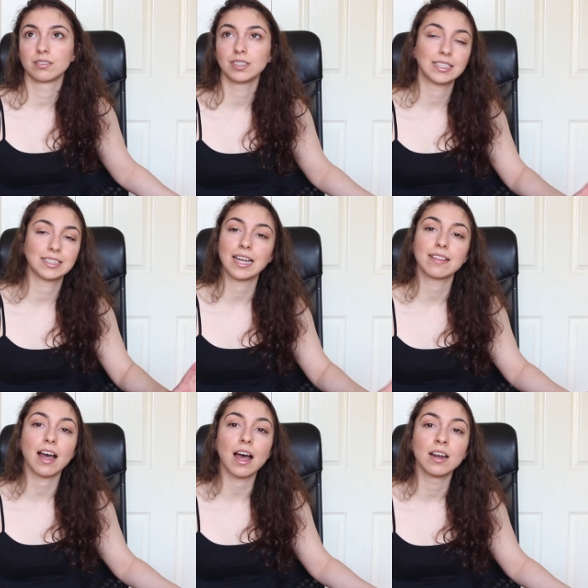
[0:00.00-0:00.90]
Let's say
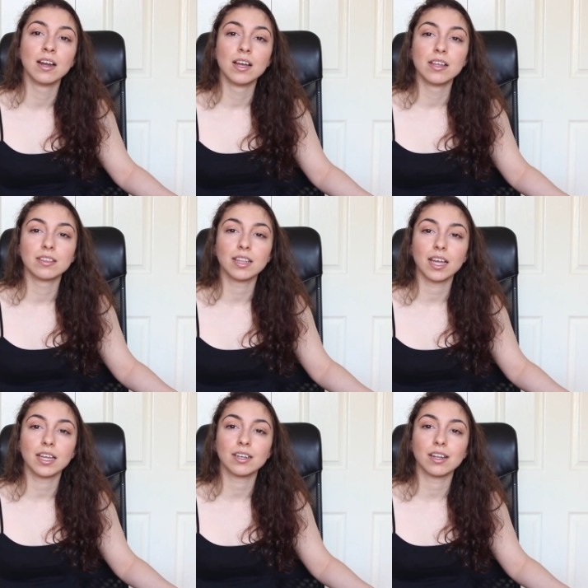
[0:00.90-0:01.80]
that.
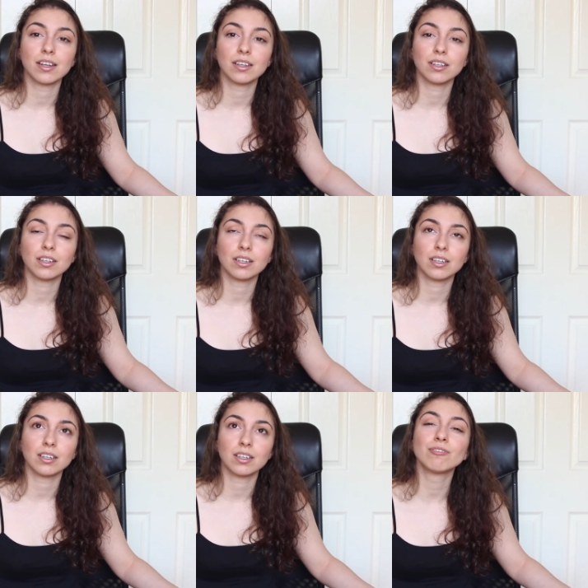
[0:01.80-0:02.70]
Then
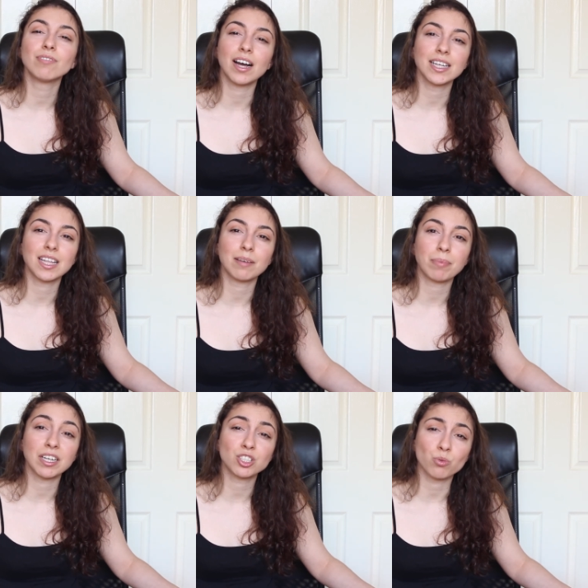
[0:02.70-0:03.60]
divide that
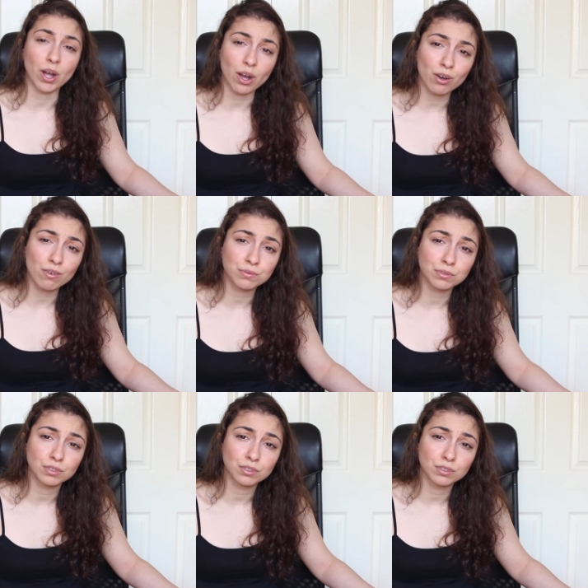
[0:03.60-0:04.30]
by 12.